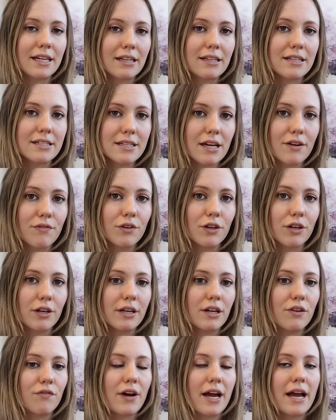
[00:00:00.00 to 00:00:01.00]
need to suffer.
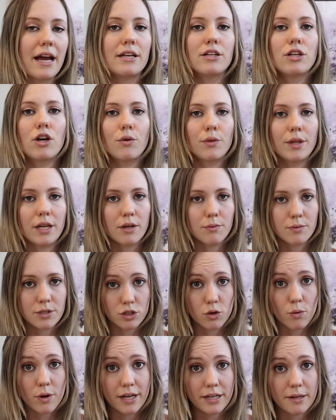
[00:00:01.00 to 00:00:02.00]
And if I had known that it was
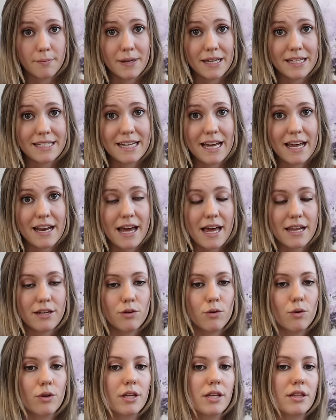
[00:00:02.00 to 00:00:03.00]
going to be a dead
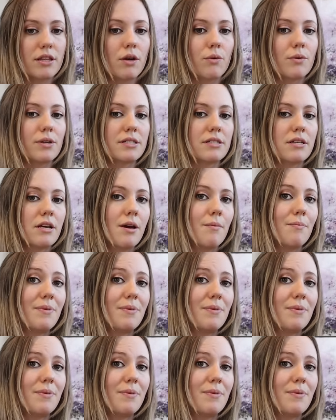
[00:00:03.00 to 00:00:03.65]
end or that there was